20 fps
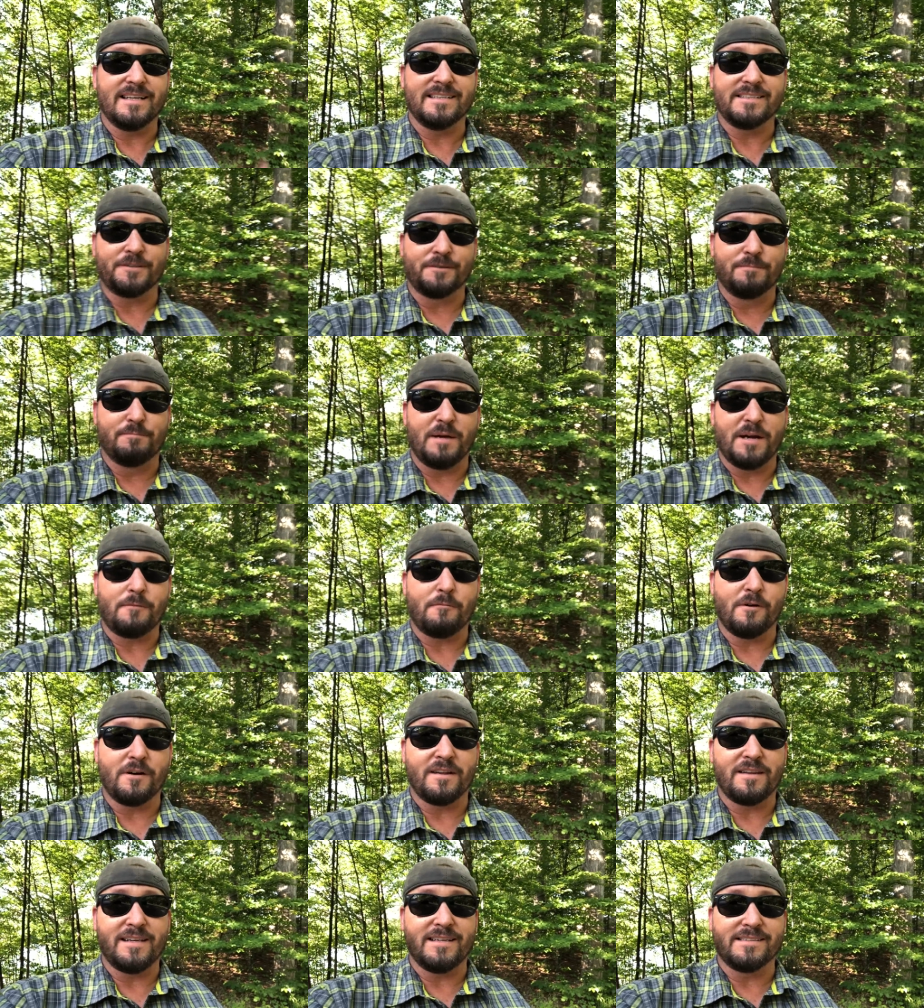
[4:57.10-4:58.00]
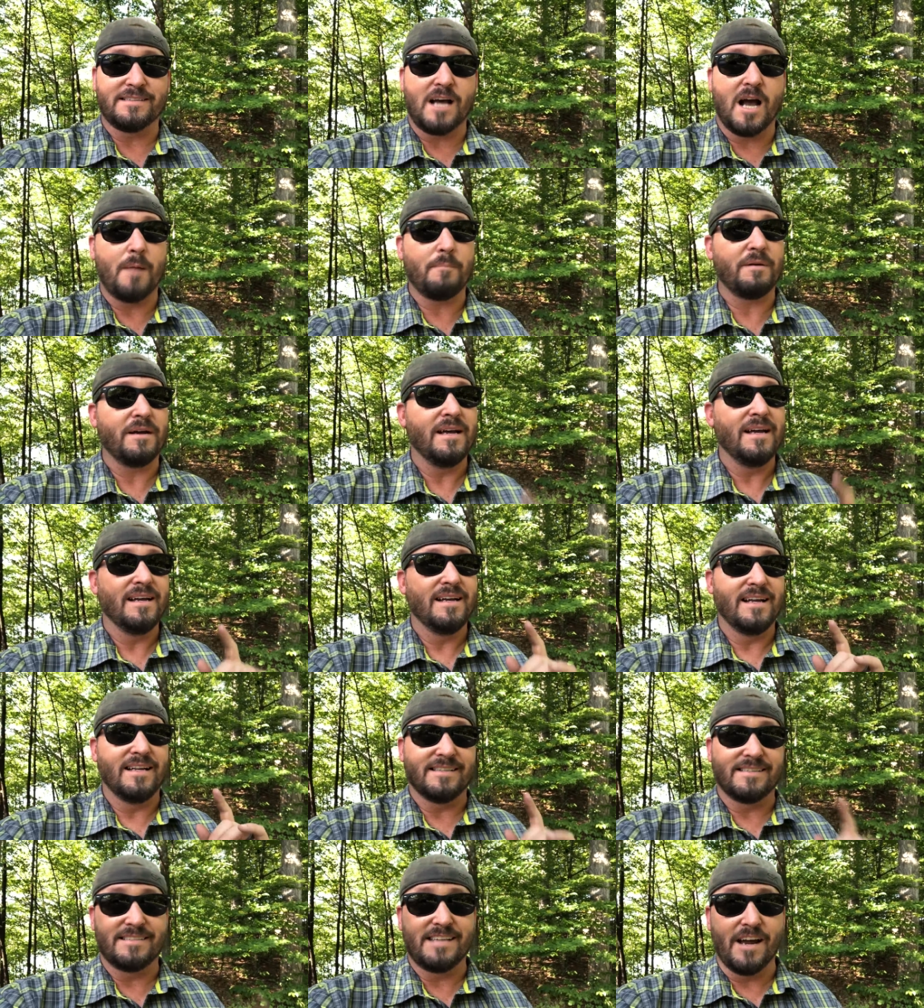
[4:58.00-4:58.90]
So pick one of these up.
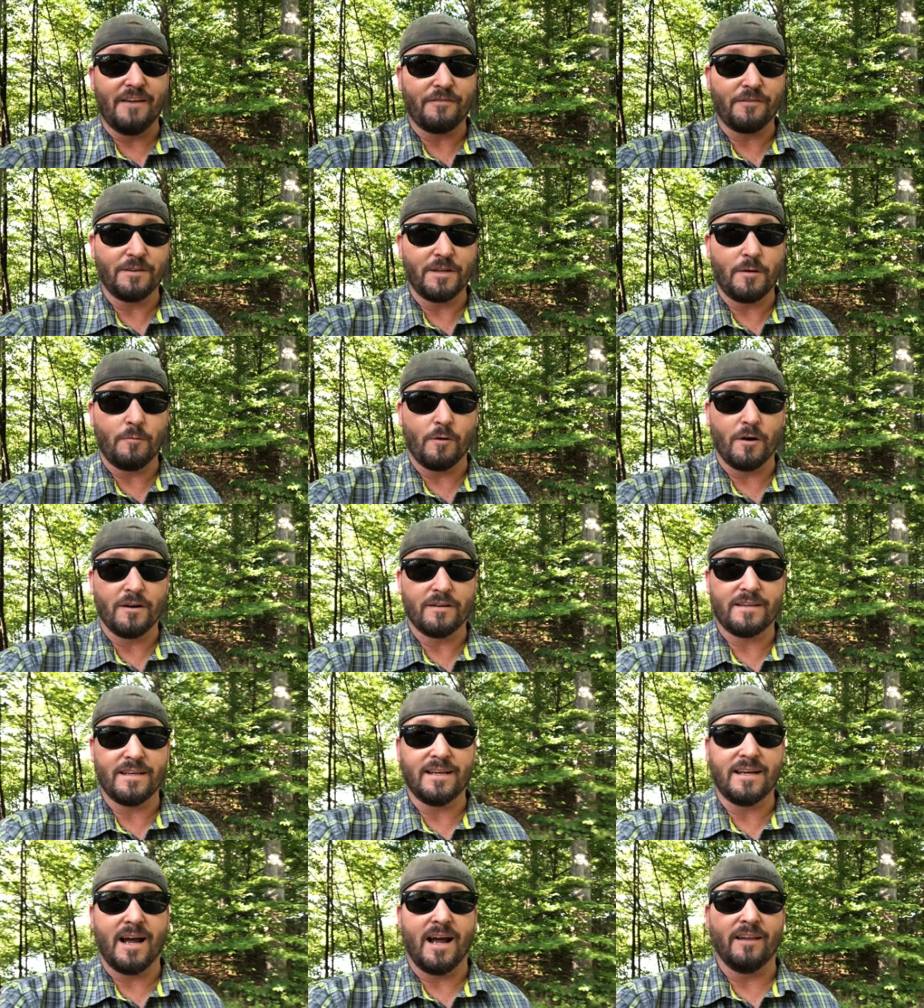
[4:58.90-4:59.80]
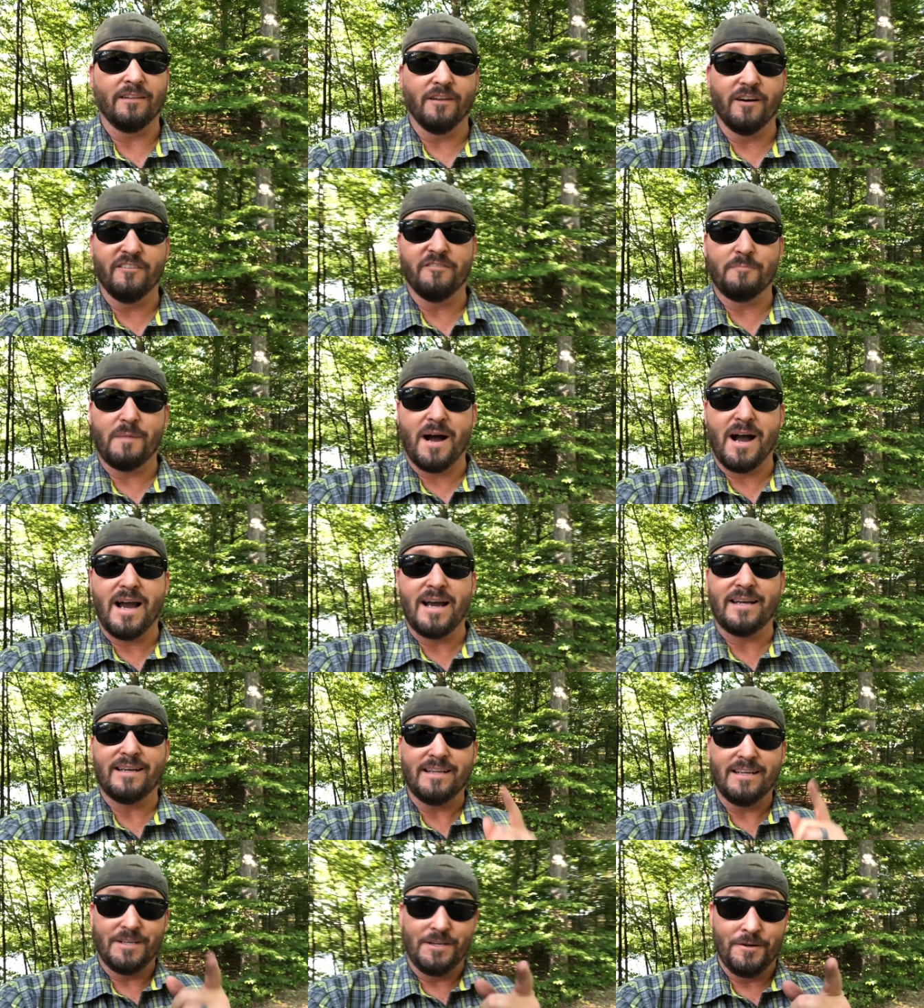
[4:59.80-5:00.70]
It's definitely worth it. I love
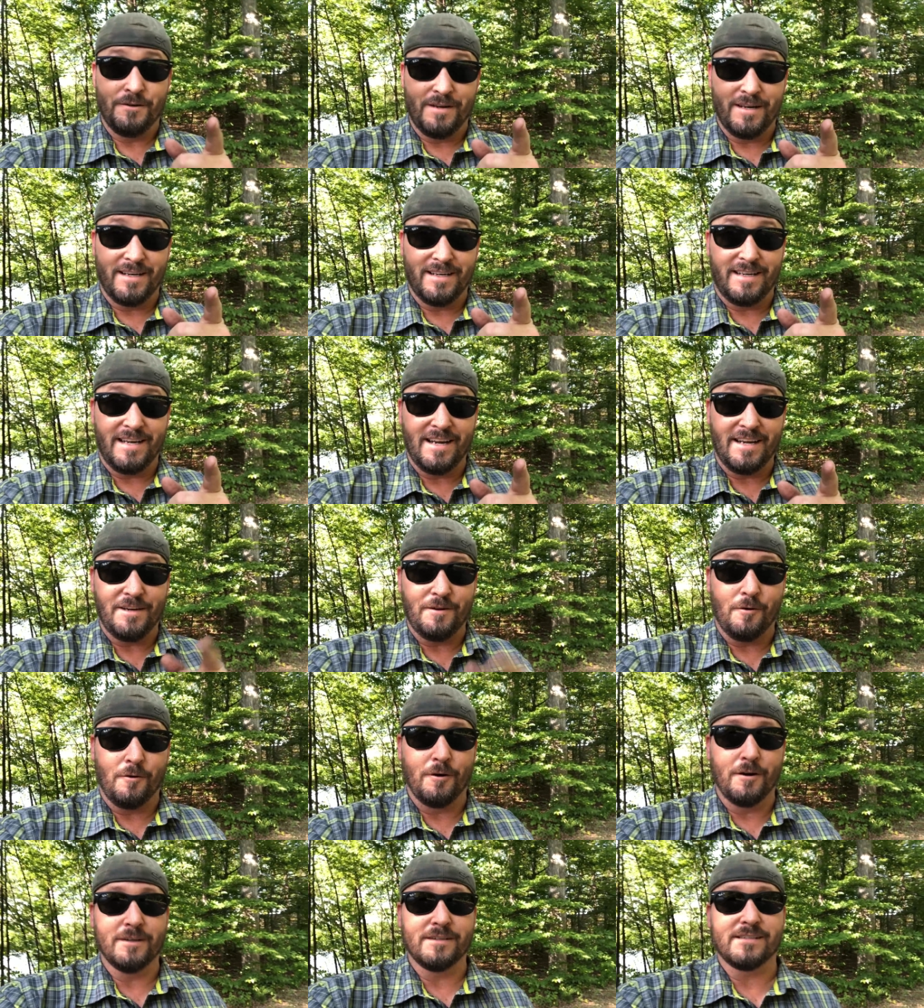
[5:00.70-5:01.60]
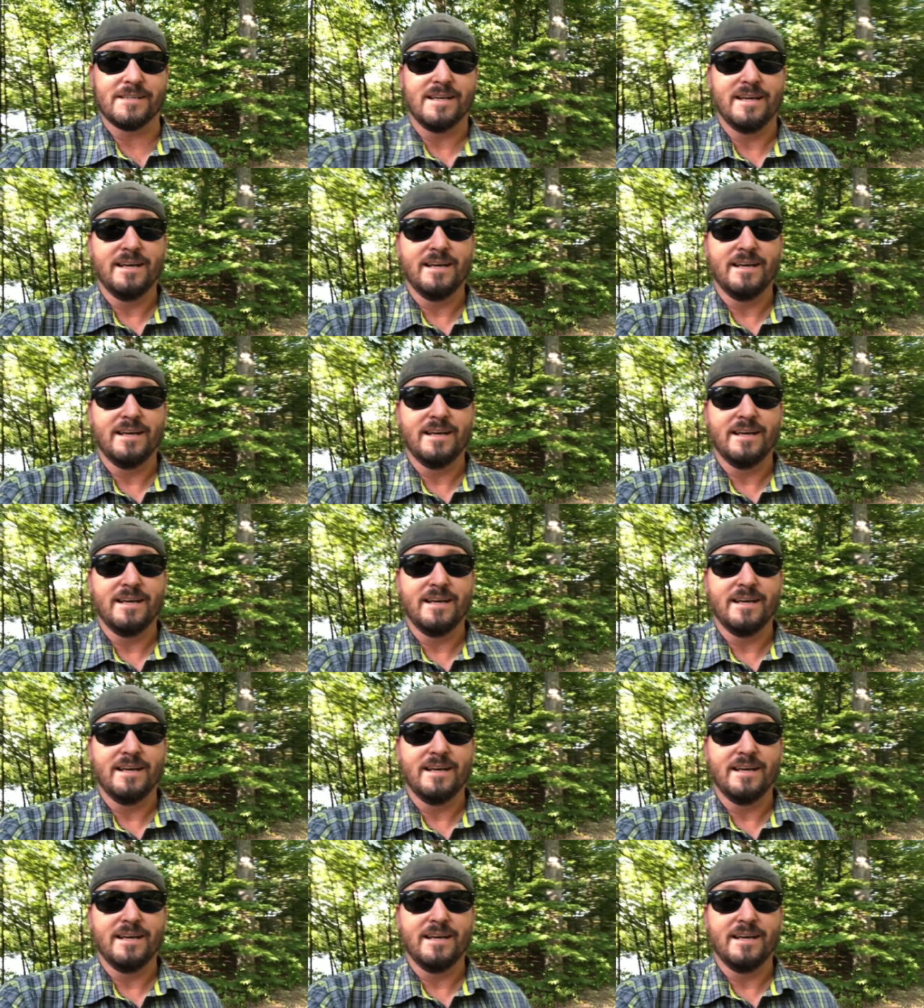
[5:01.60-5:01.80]
mine. You need to get yours.